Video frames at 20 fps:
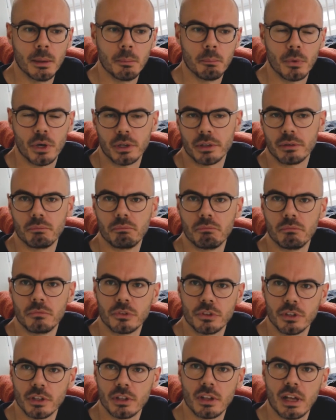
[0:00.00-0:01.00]
But
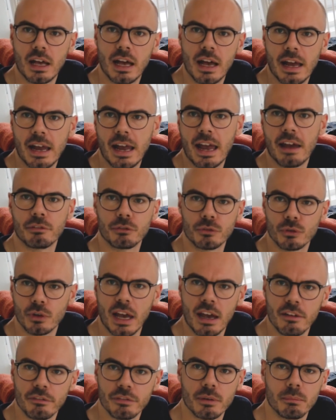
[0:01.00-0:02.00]
still, I have to
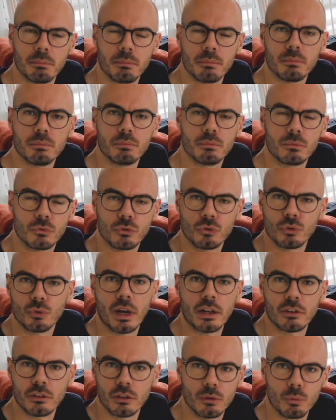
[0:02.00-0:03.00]
have them to
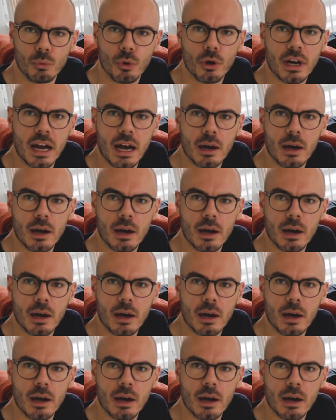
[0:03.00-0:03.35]
actually work